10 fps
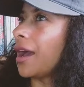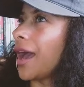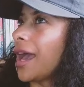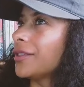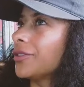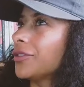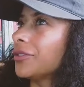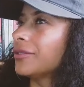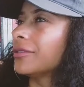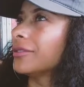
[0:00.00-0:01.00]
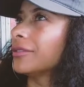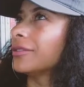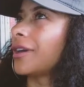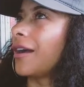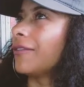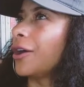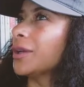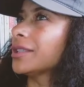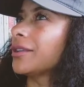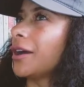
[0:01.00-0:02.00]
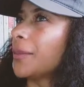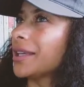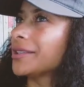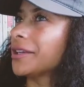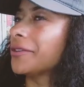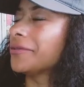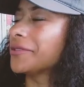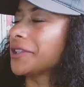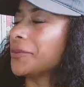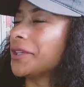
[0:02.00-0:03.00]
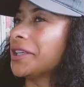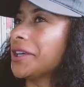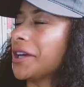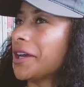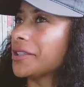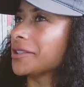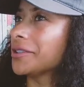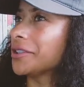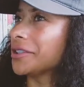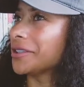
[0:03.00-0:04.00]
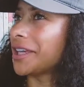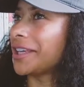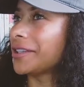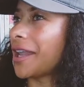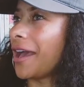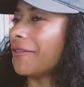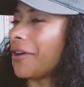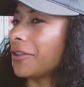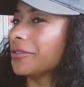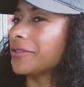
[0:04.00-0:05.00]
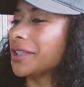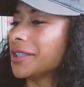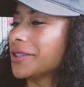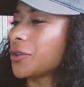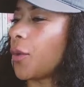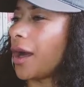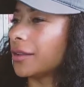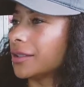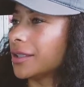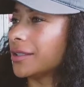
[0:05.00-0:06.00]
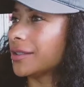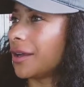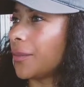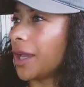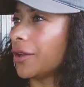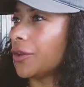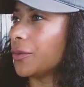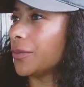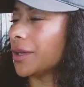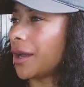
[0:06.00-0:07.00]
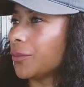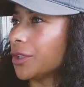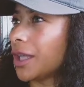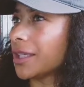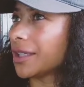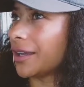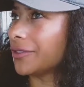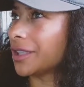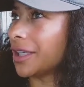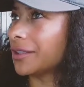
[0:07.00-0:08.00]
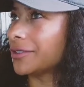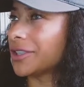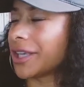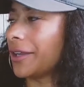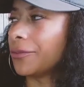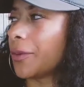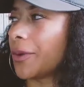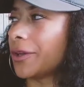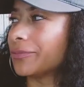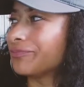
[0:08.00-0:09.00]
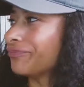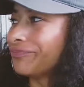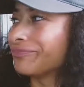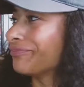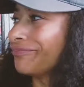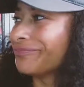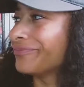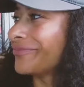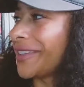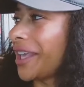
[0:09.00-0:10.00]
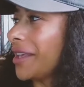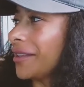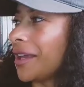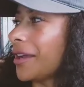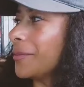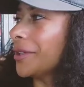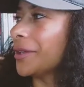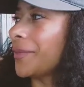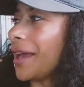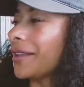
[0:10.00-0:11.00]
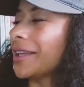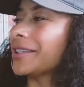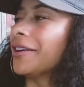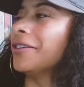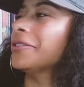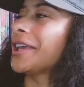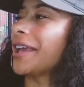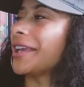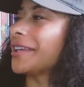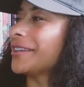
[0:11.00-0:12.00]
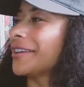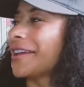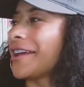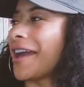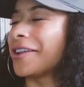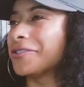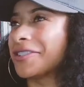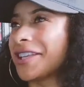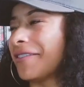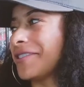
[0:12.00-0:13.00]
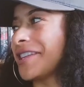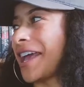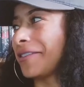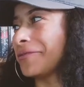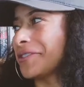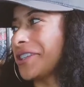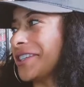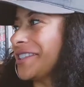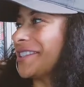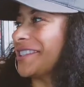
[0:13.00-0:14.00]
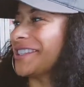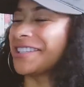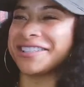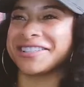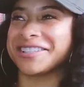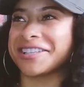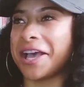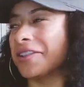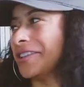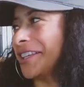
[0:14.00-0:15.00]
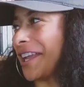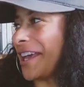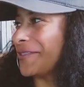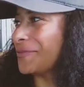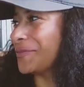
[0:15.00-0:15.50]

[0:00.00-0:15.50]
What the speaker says: I've always thought myself to be a hustler and have all of these qualities on my own, but I'm realizing everything just came from my mom. Like I'm looking back like, oh, okay, I don't just have a knack for this. This isn't a talent that I